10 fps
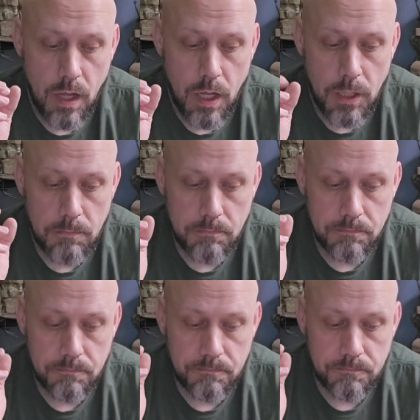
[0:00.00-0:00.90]

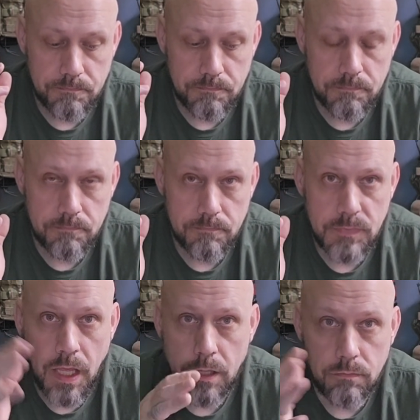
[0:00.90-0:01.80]

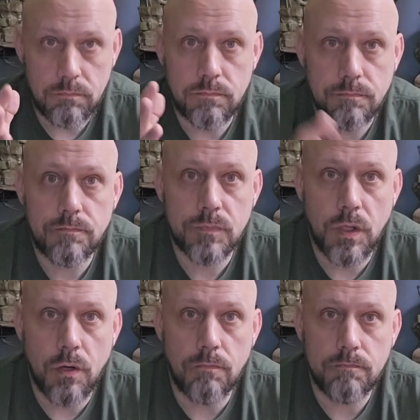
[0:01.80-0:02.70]
and
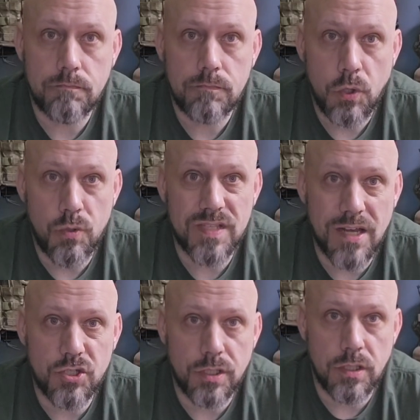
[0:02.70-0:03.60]
you know who it's
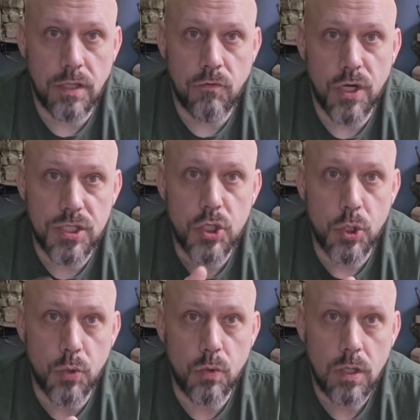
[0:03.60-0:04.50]
actually delivering
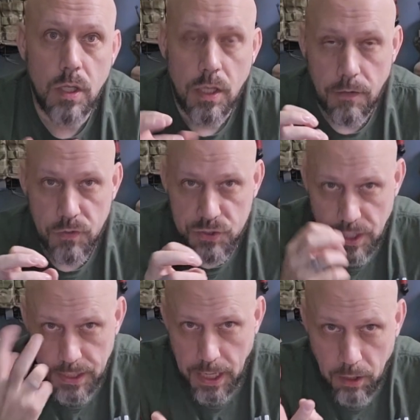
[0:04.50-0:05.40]
to. If you're
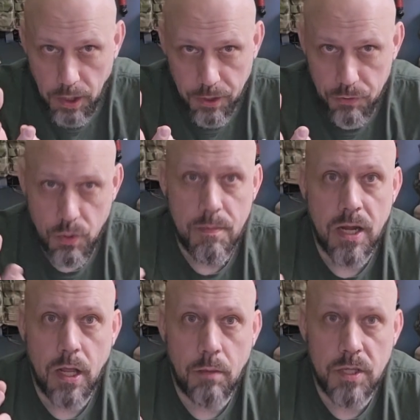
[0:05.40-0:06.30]
sending out like a
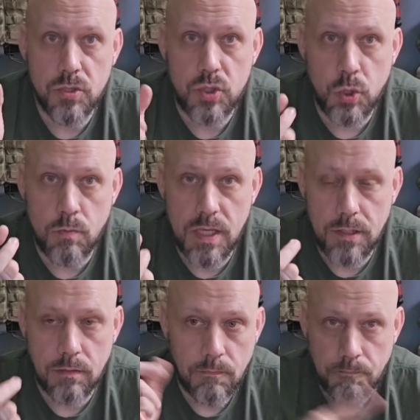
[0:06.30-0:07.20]
3-man element to
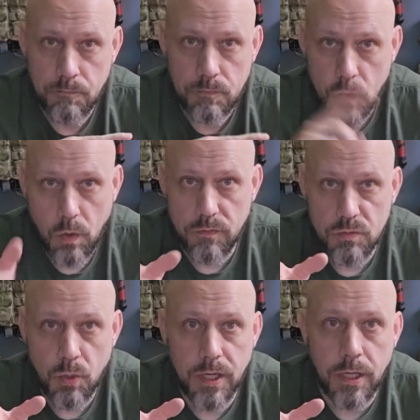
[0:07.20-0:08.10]
meet
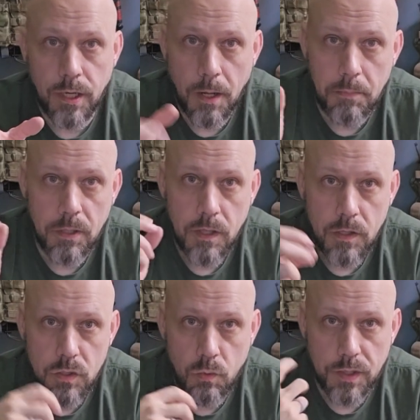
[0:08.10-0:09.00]
whoever's bringing it up,
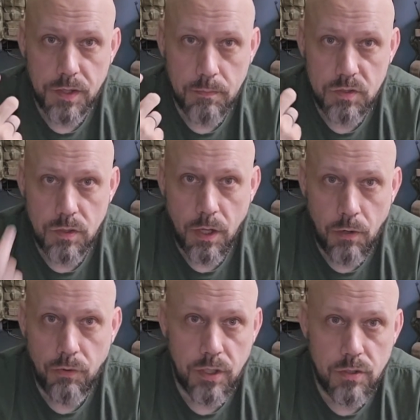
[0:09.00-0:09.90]
you want them to
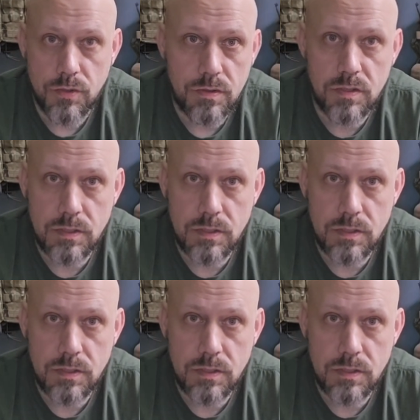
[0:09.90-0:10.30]
know that you